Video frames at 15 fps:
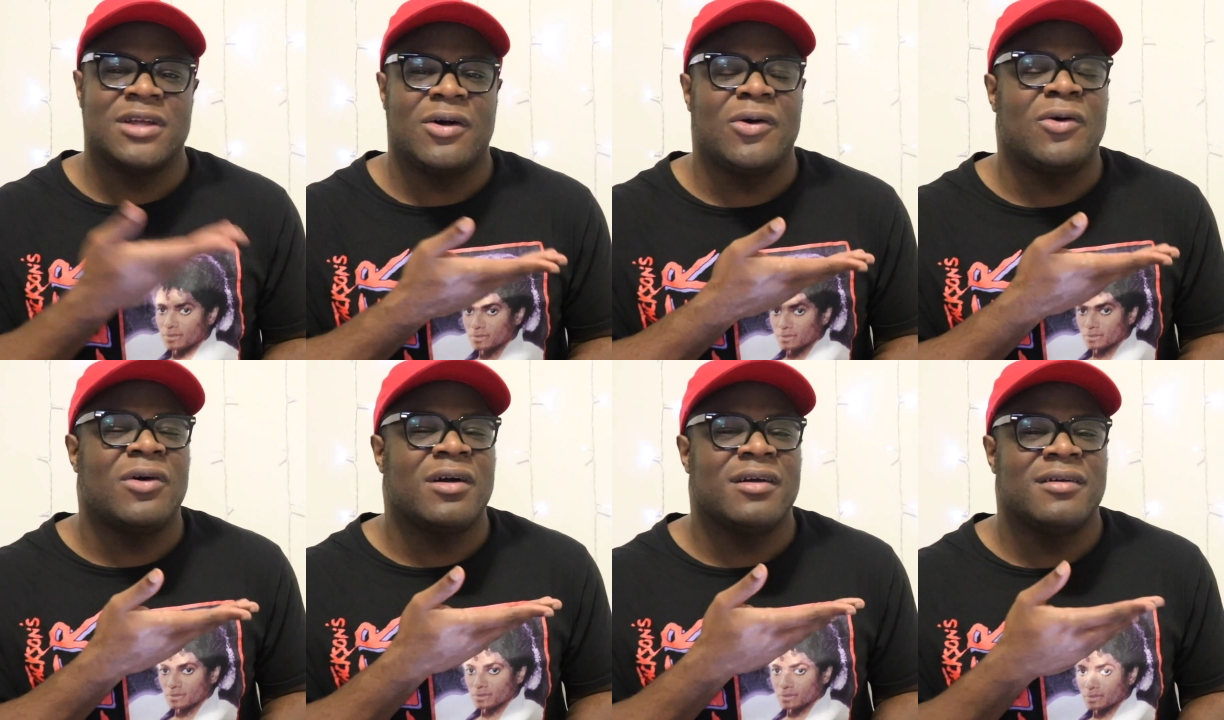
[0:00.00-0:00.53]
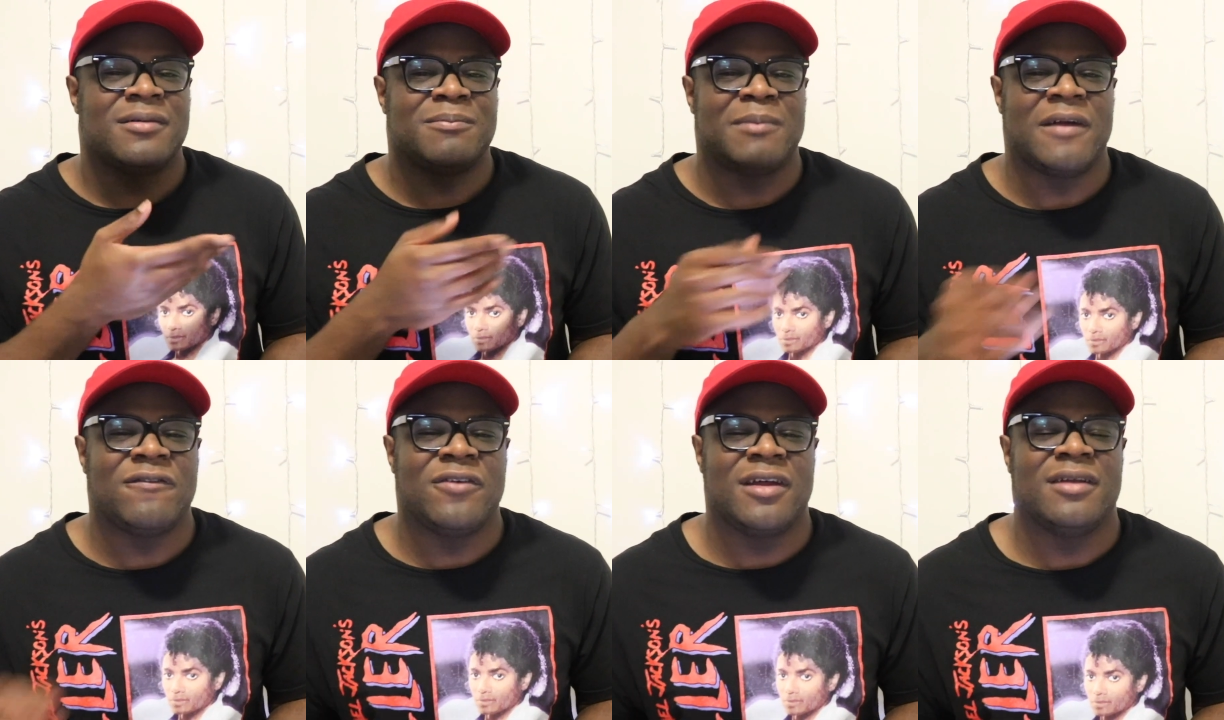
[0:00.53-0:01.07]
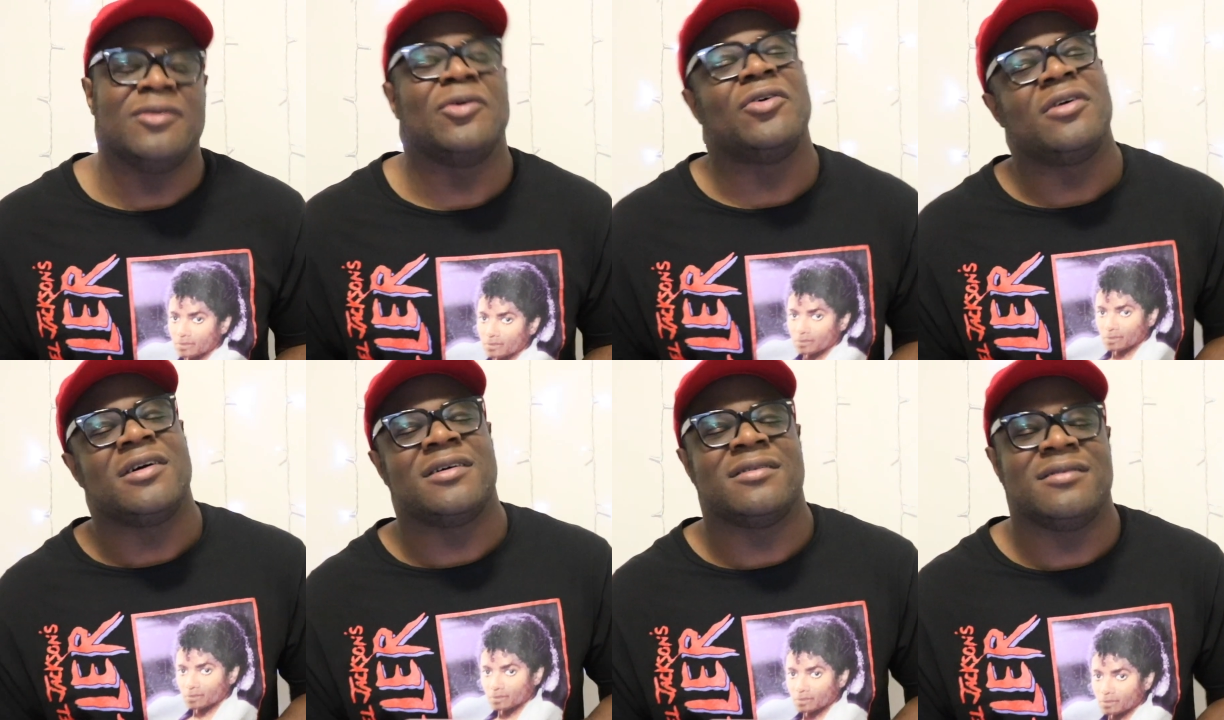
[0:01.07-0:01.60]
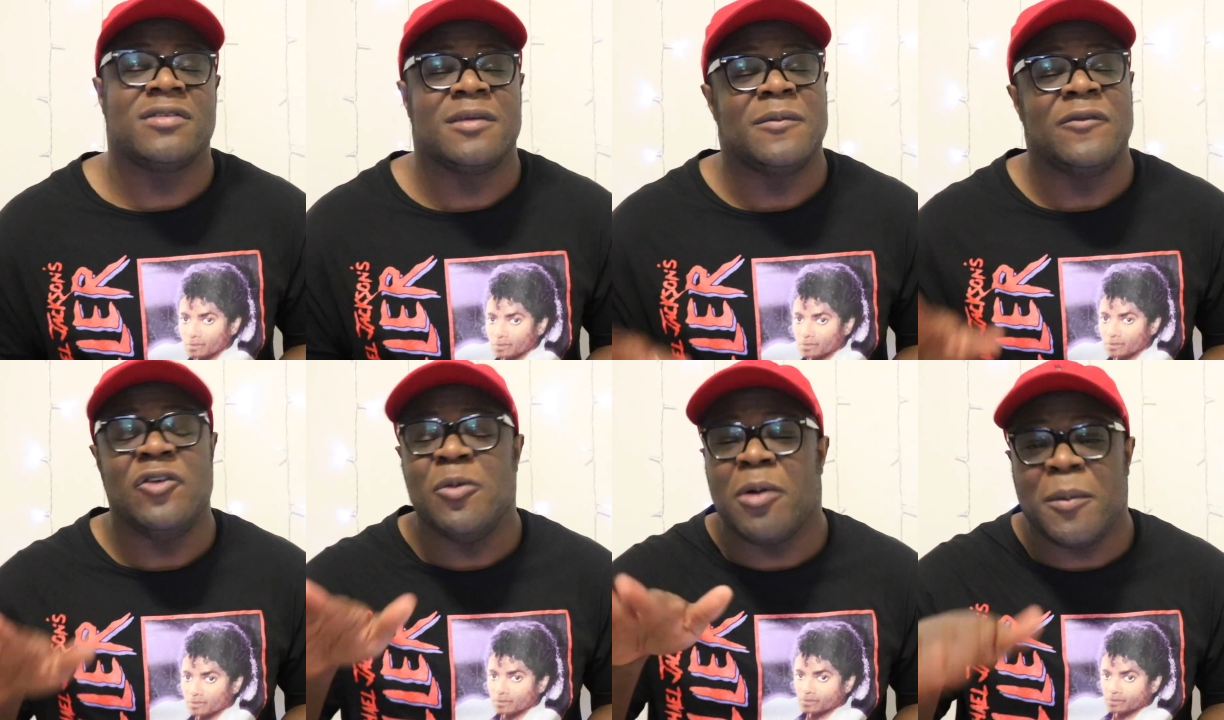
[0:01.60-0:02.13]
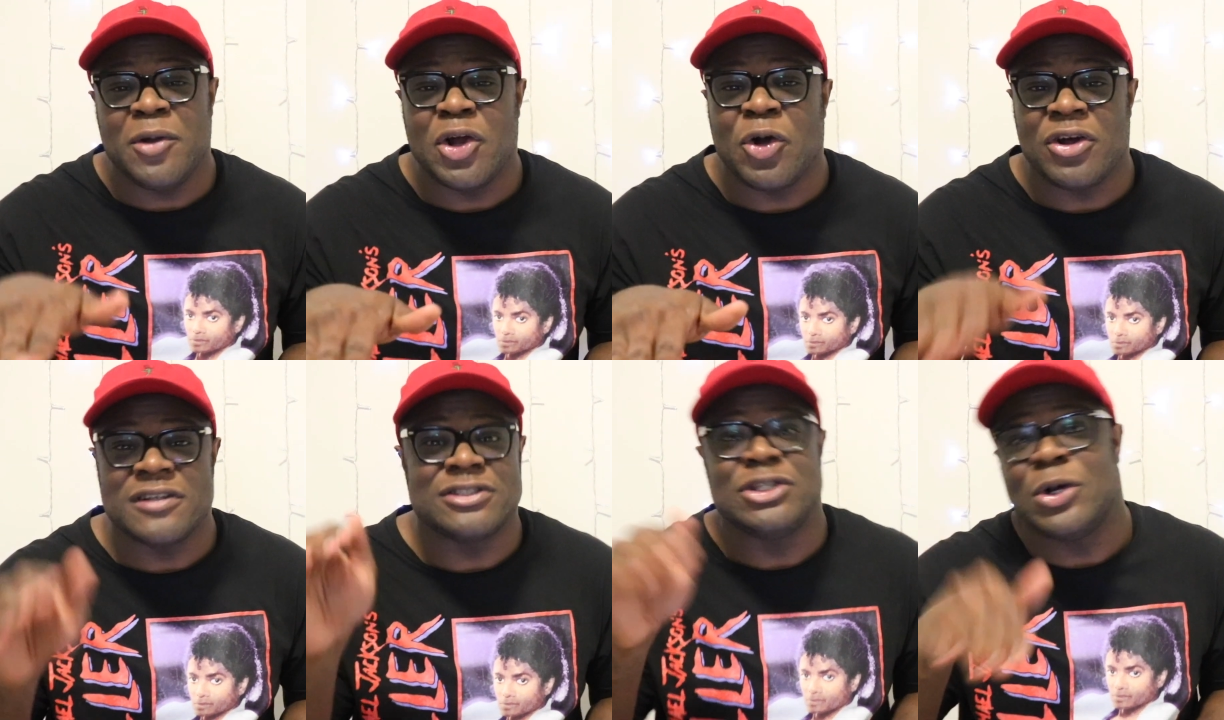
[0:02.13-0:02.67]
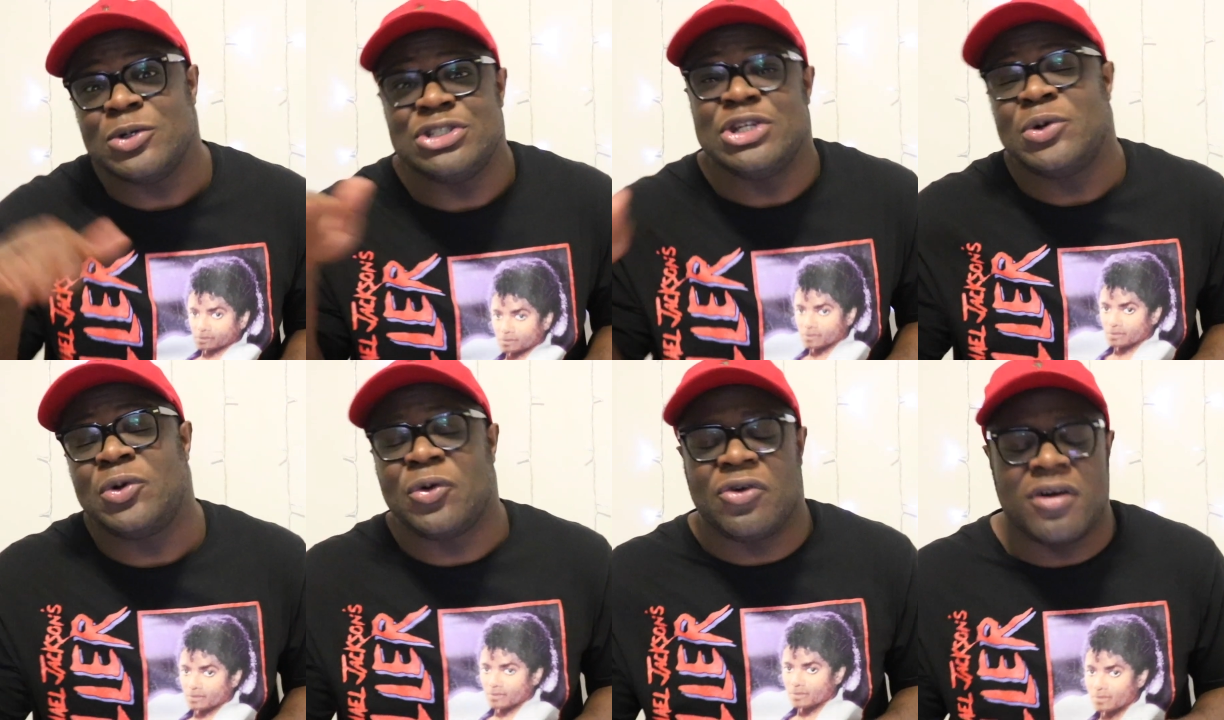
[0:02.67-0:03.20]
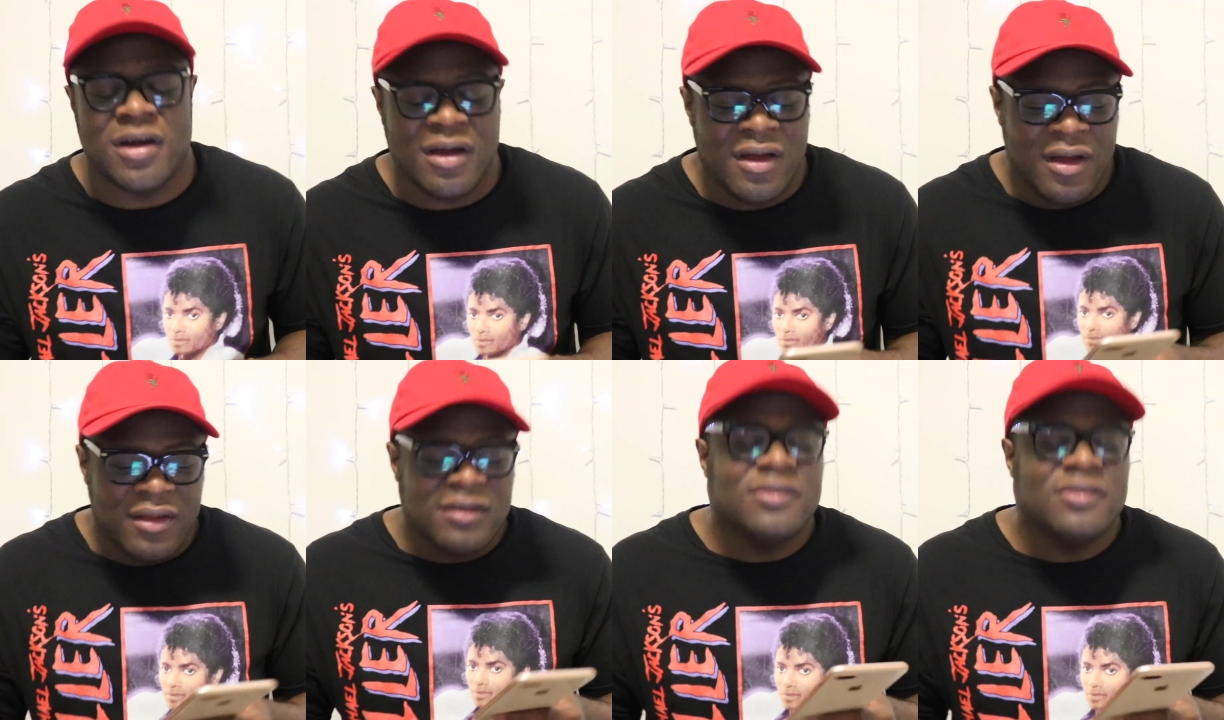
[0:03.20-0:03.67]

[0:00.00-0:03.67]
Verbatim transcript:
Speaker 1: dog. My friend Nora, some of you probably know her as Nochio Nora.